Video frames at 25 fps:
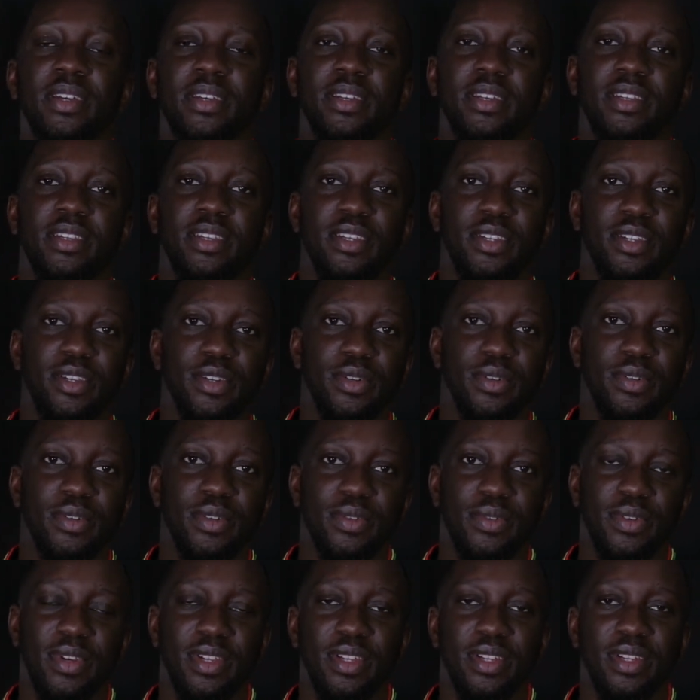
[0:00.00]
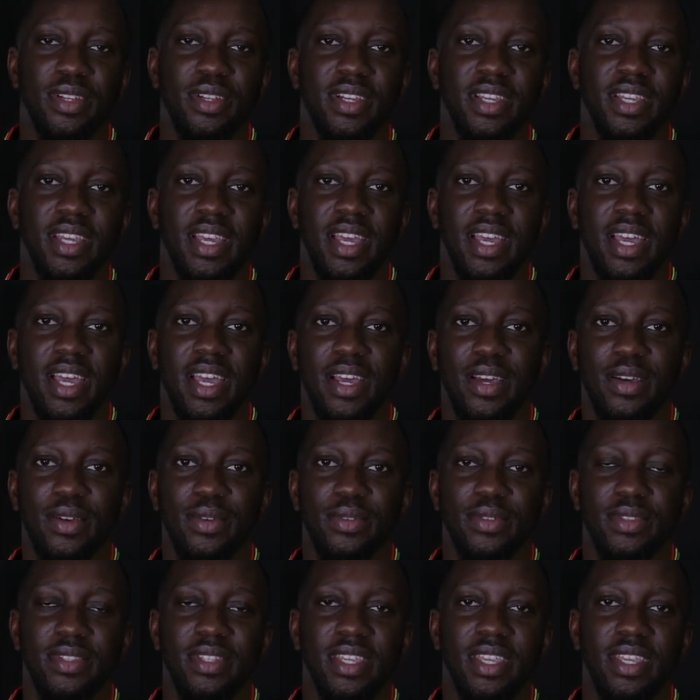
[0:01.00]
When you look at how
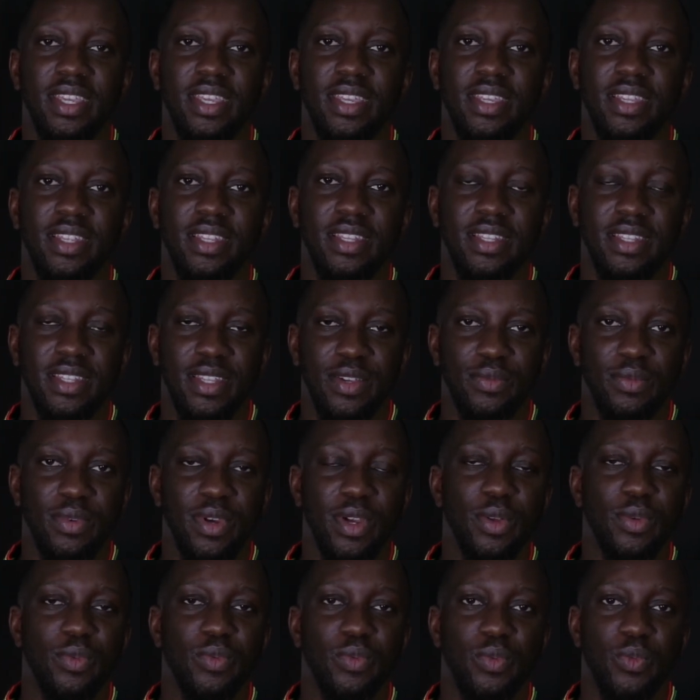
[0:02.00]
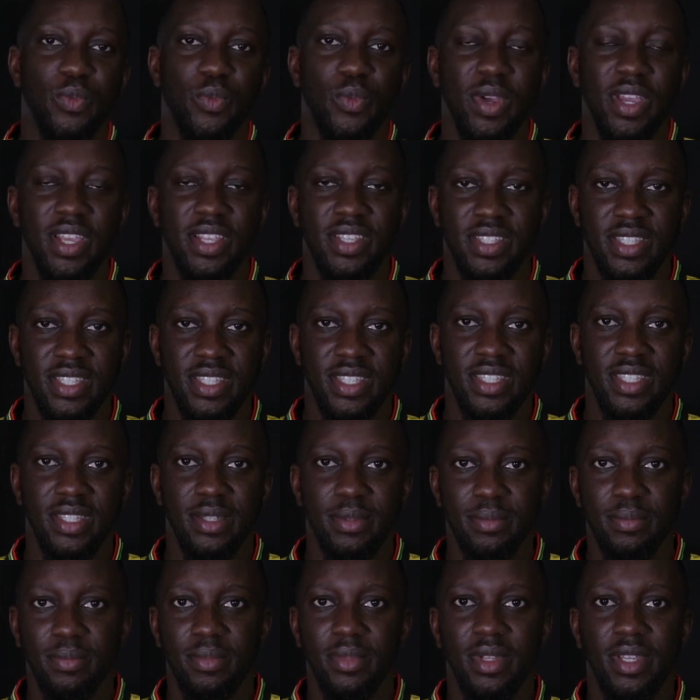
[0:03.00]
the railway
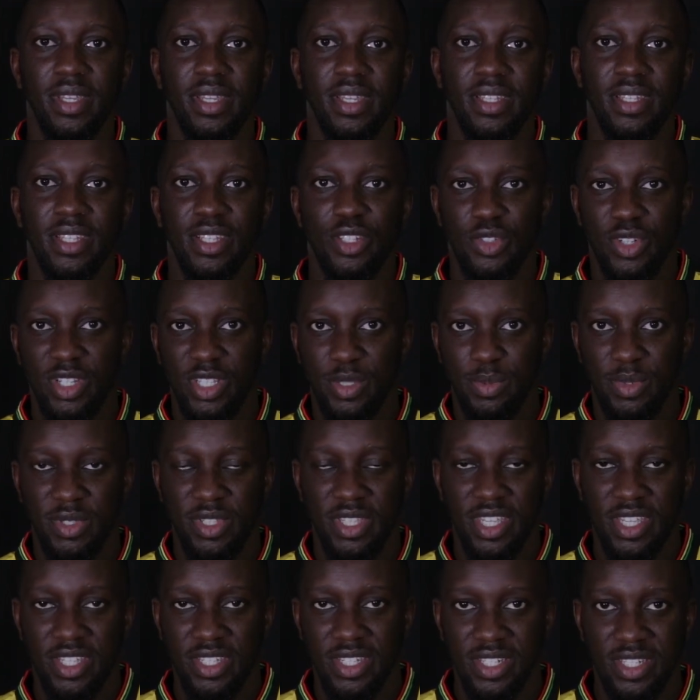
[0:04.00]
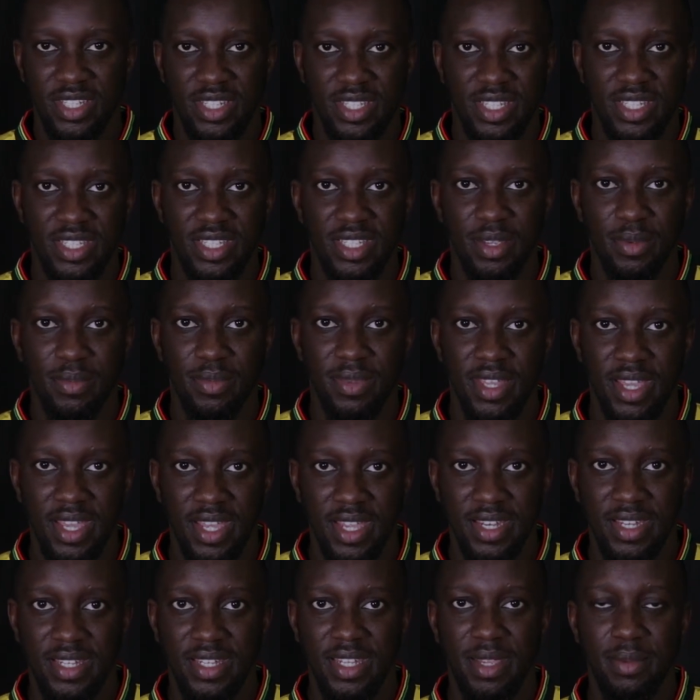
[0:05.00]
system, the transportation system
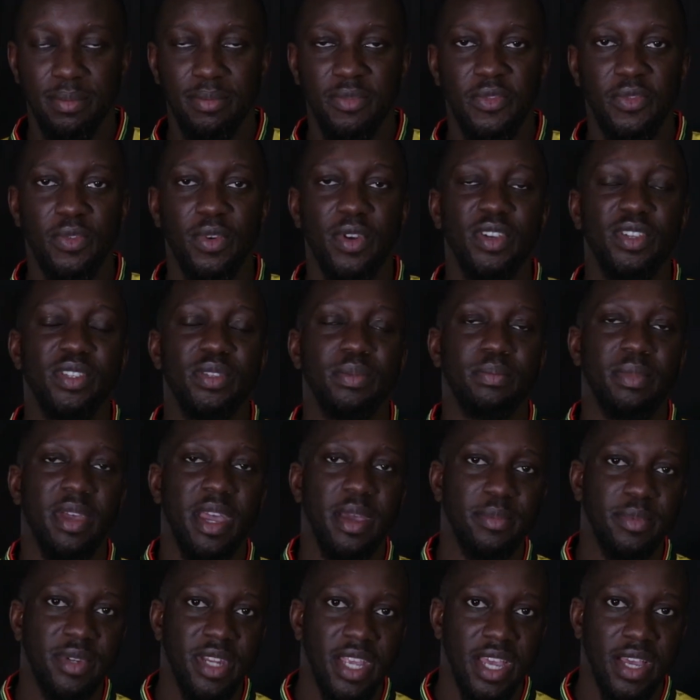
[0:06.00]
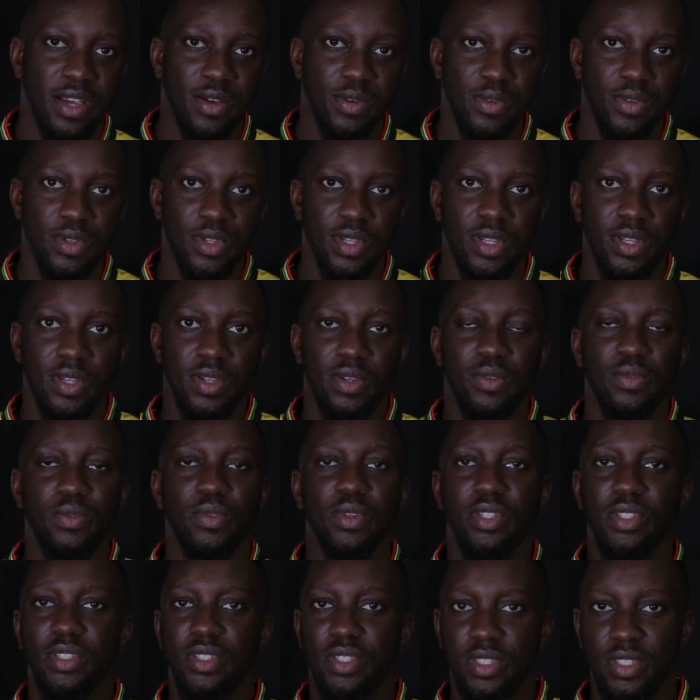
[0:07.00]
that they first mapped out,
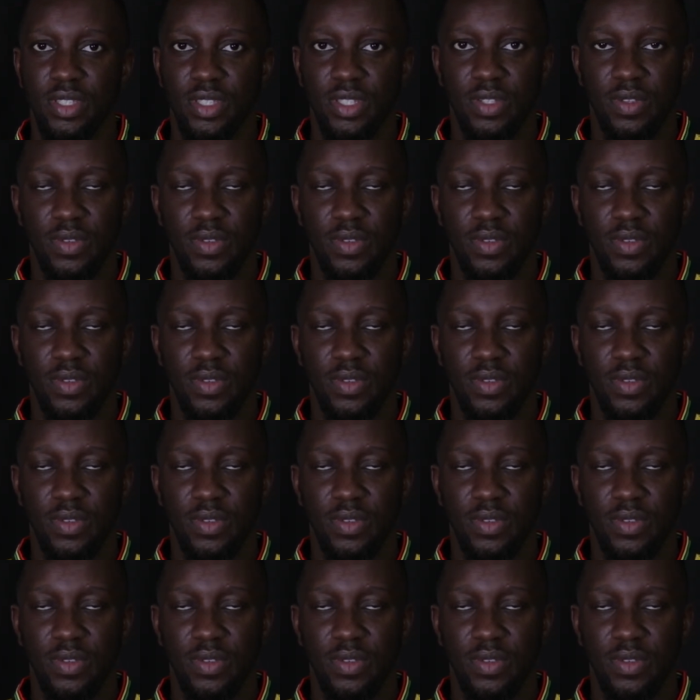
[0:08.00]
was